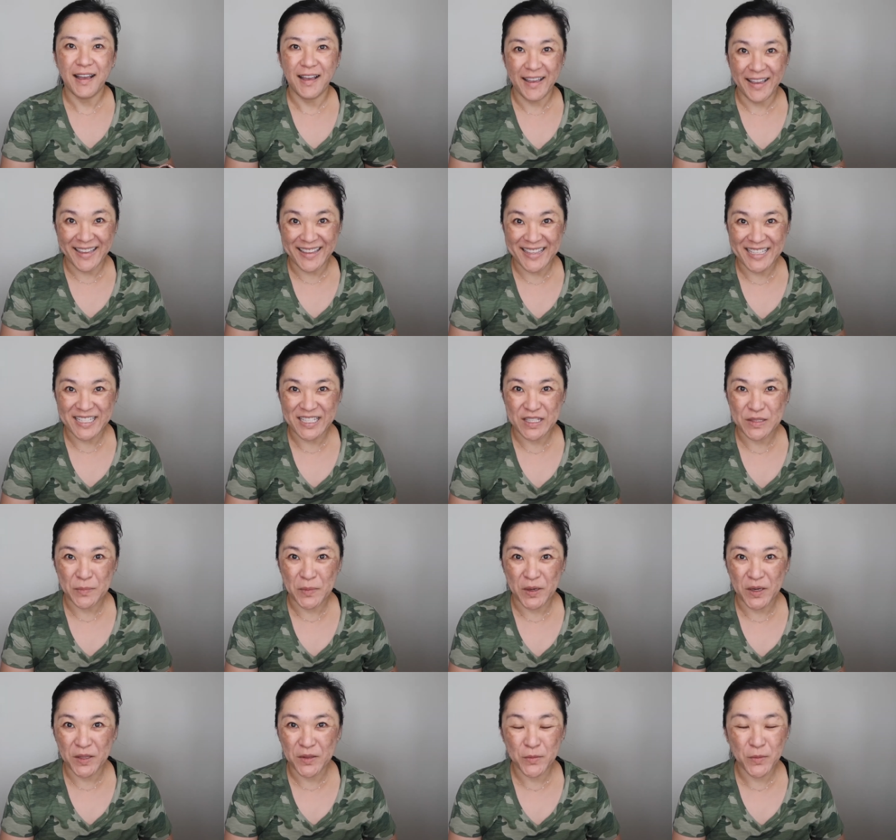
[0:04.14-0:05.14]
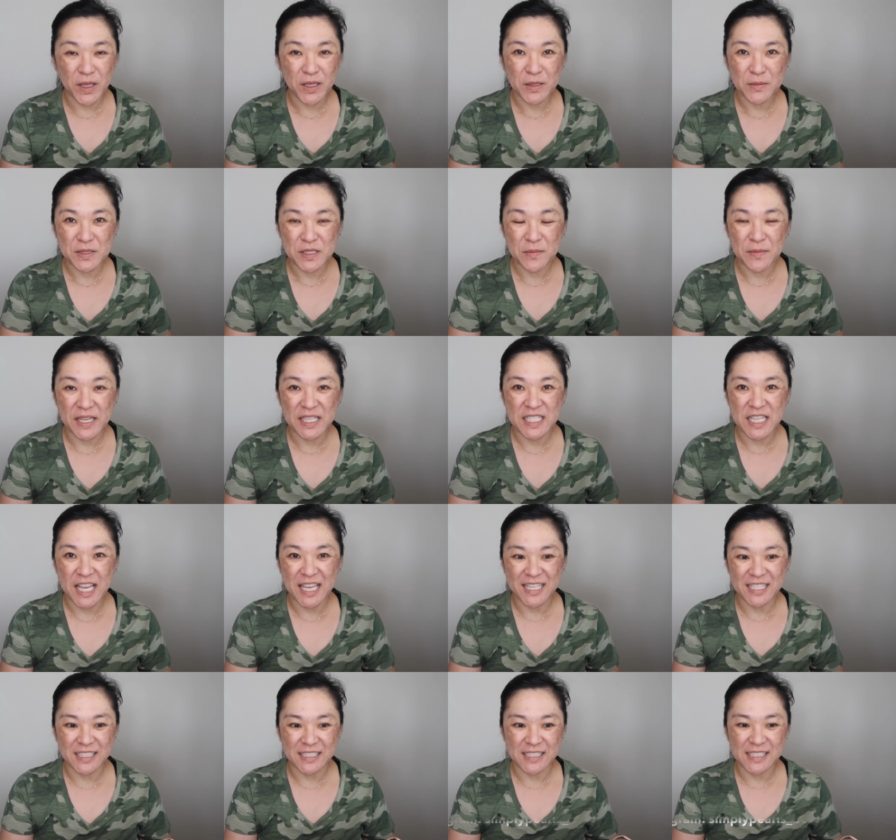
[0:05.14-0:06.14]
Hi, this is Pearl and welcome to my
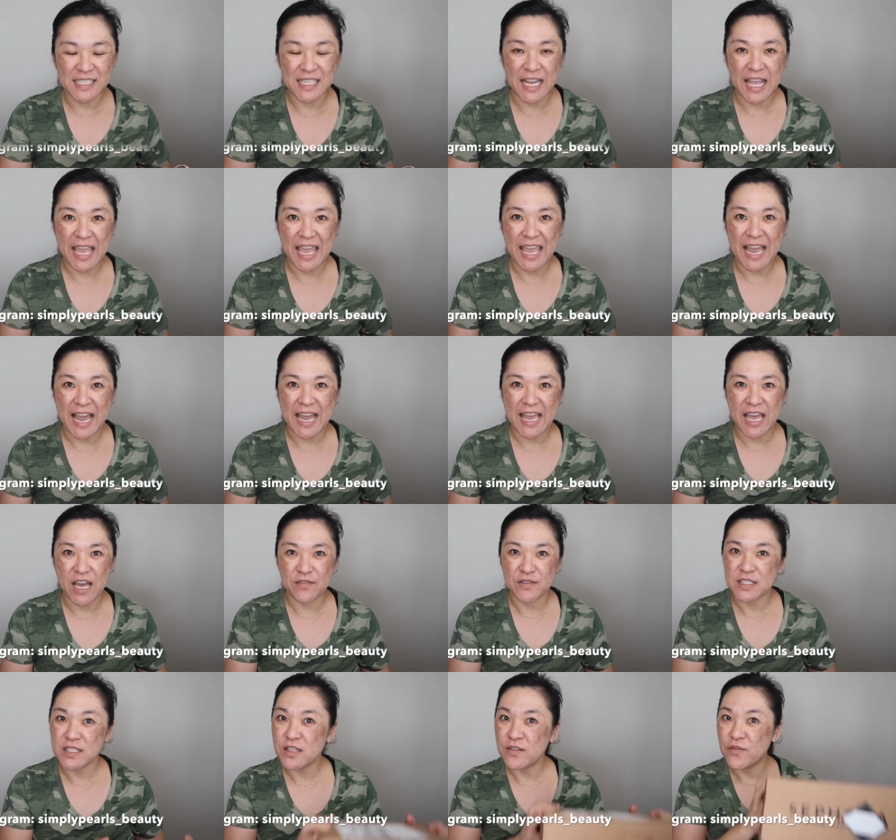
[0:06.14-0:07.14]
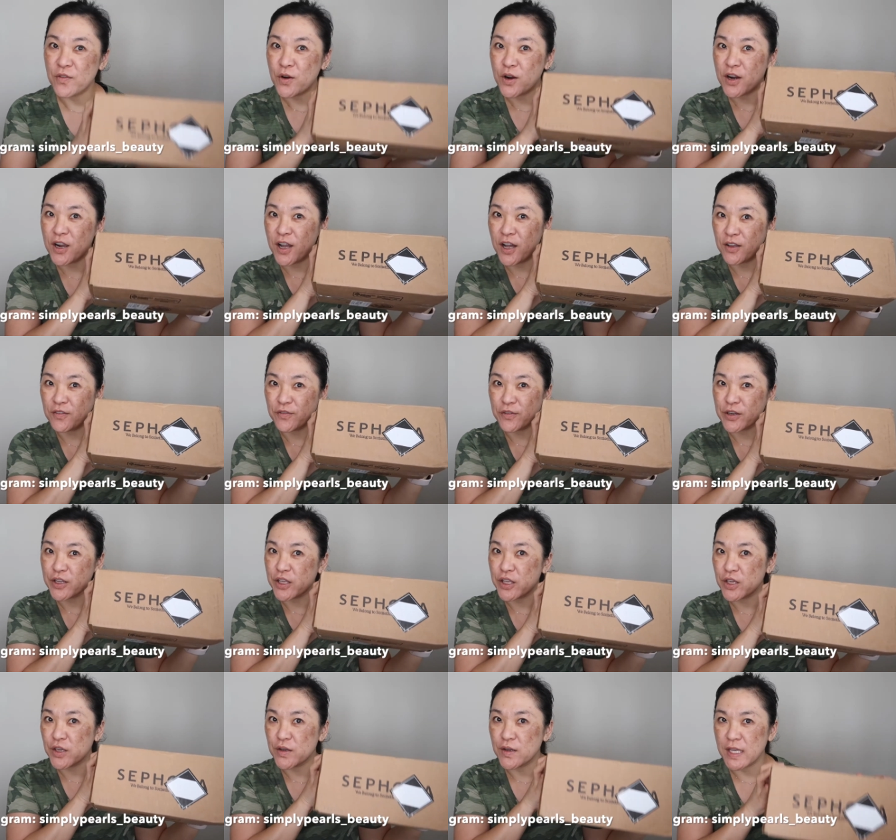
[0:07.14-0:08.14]
channel. Today I have a Sephora haul for
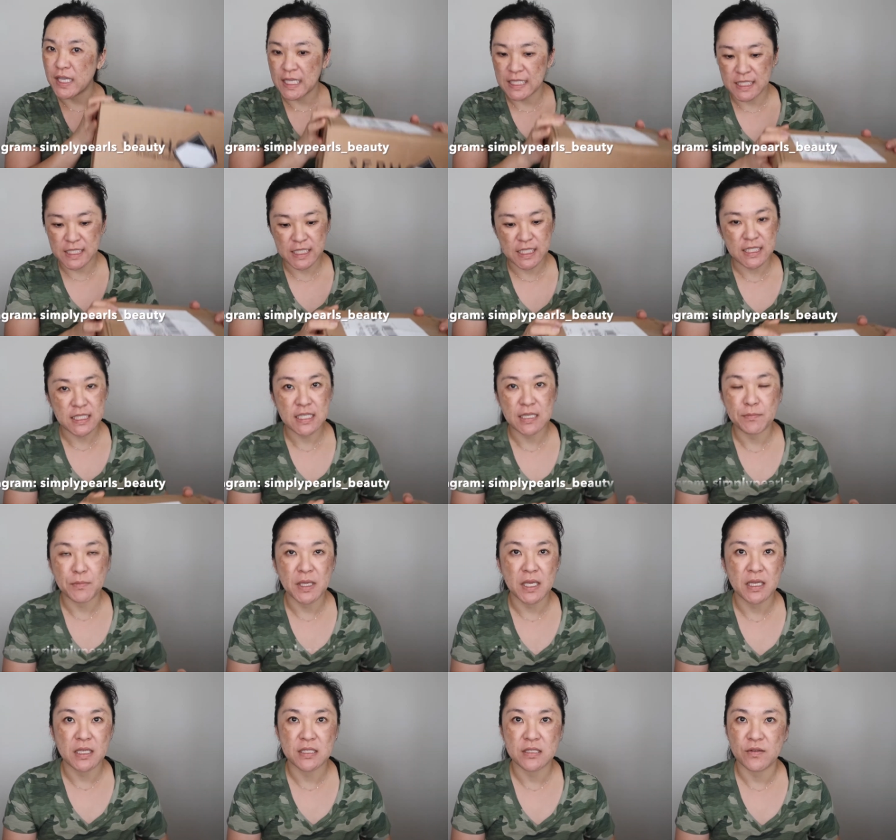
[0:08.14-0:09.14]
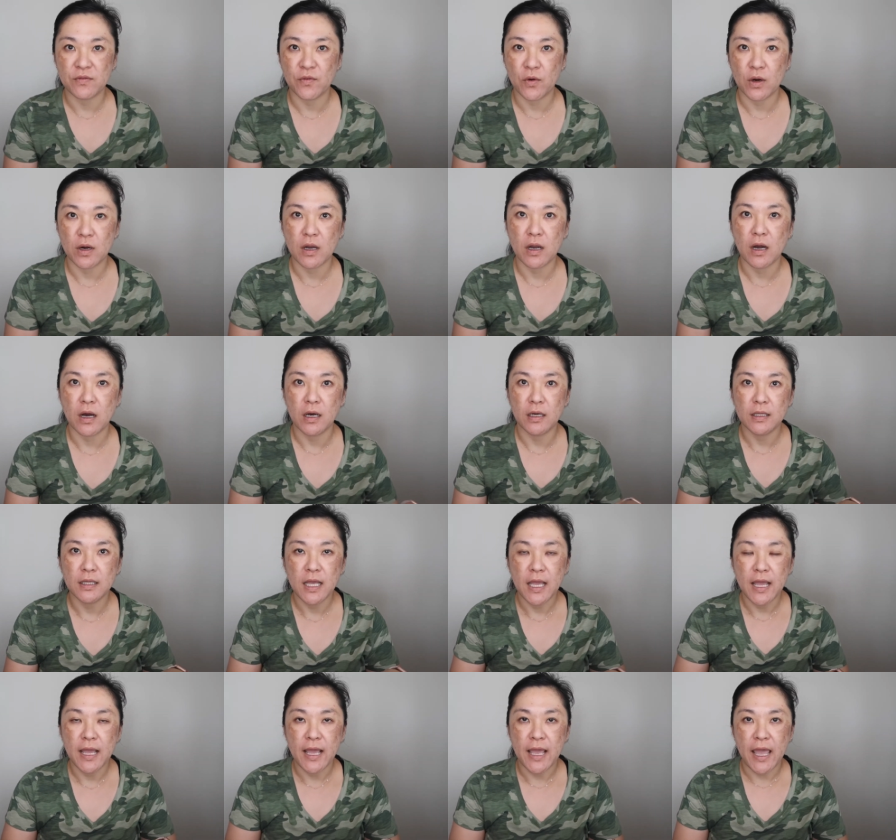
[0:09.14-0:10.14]
you. It's just a mini Sephora haul,
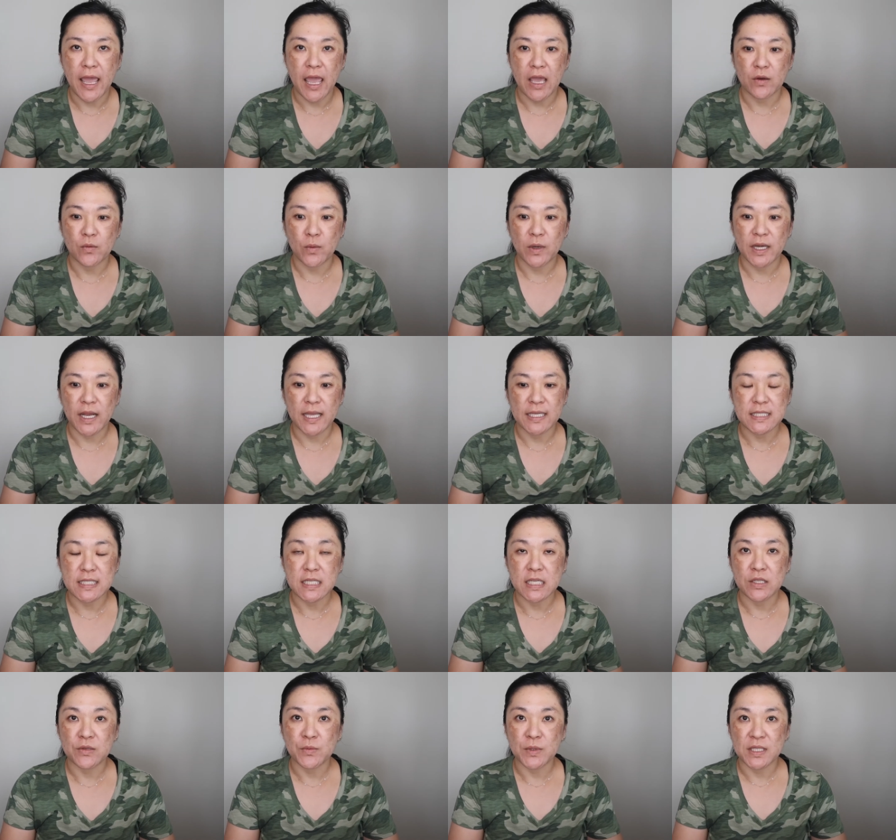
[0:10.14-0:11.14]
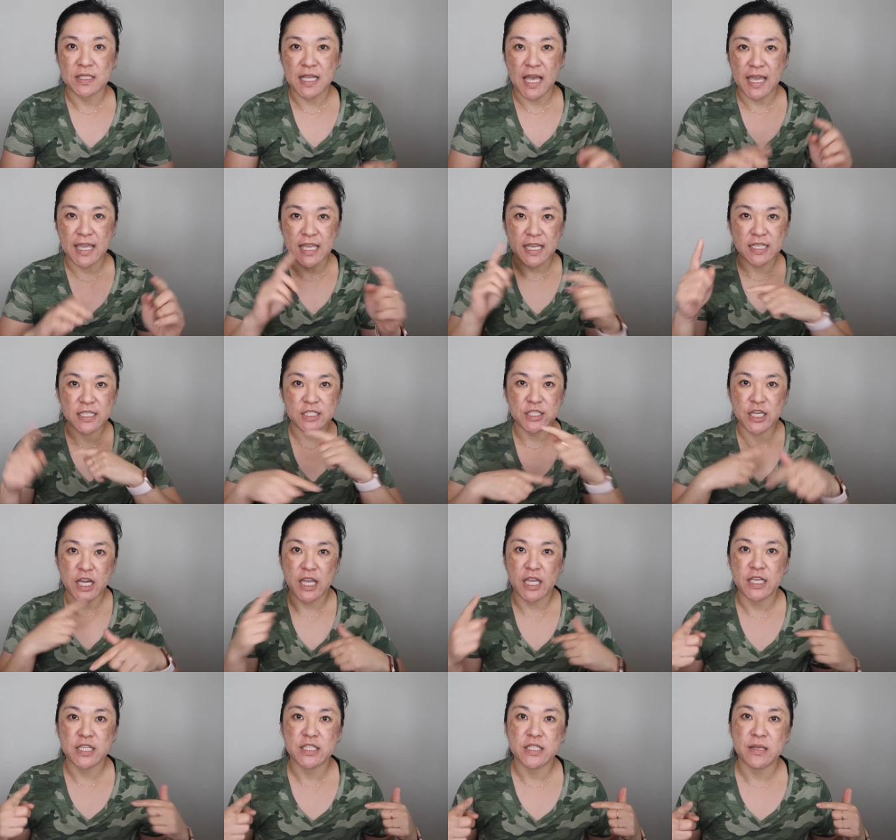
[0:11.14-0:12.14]
and what I did was I
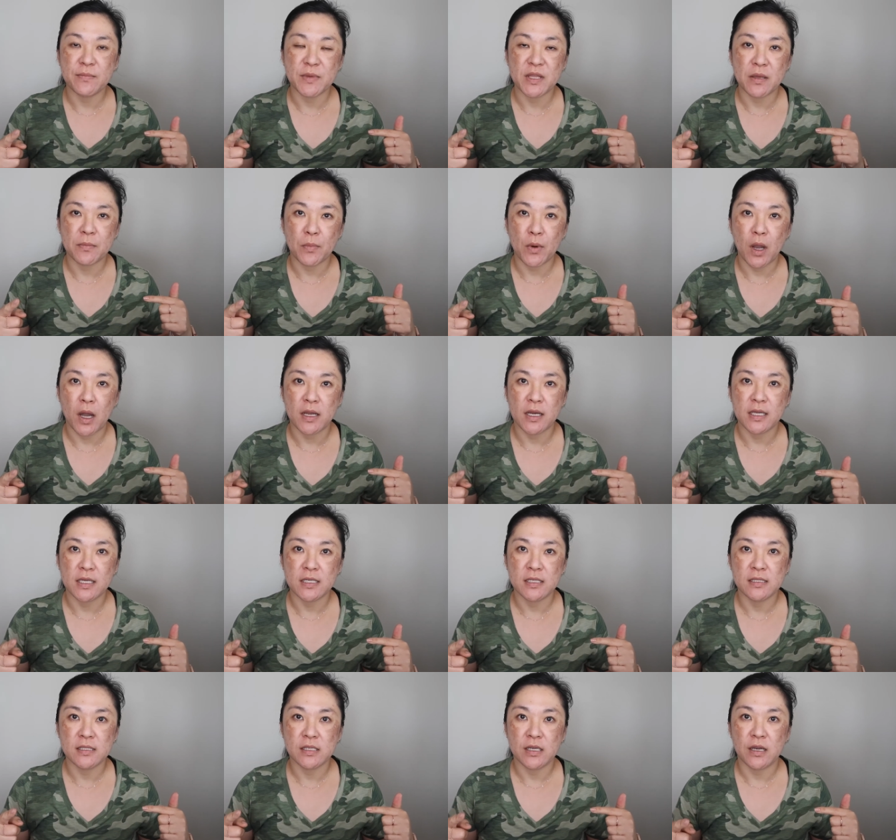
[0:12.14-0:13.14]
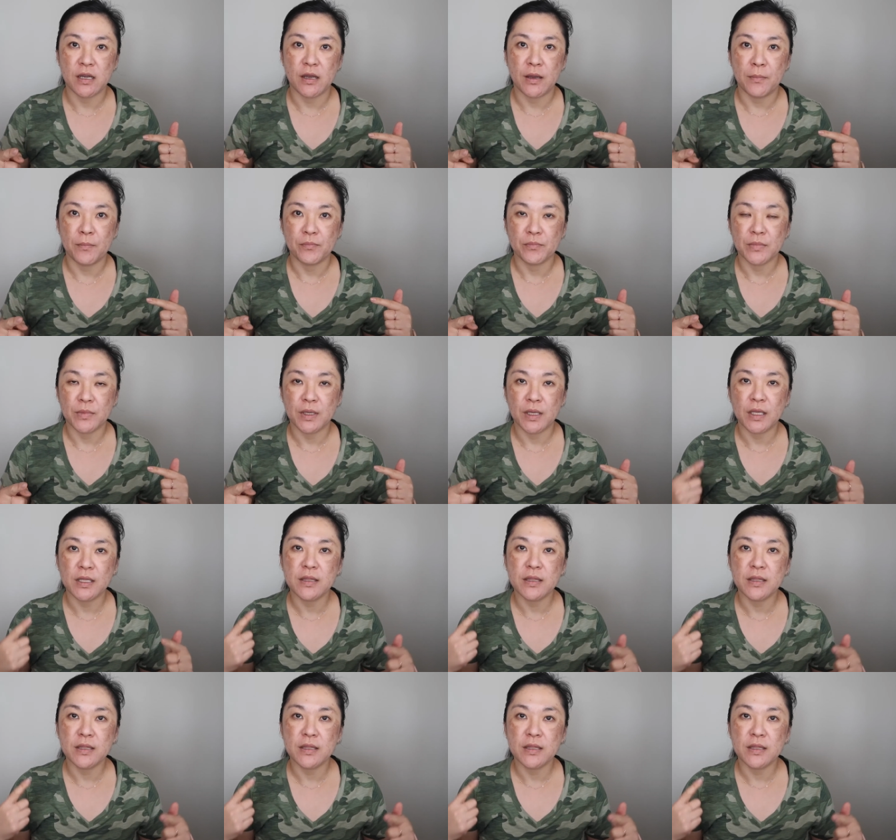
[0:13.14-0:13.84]
exchanged some of the products, some